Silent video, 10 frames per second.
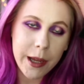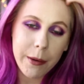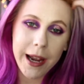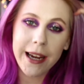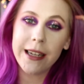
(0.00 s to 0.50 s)
they
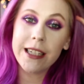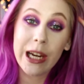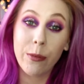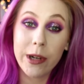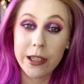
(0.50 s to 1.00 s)
were eight and
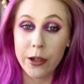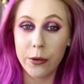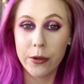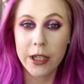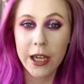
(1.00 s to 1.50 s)
10 weeks
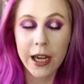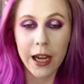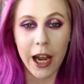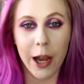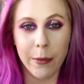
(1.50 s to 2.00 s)
old,
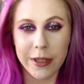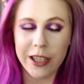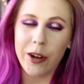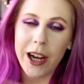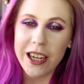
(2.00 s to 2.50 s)
um, so
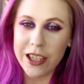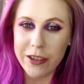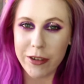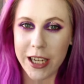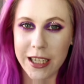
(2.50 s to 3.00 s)
they're not
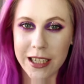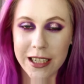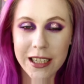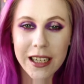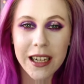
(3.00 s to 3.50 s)
actually related.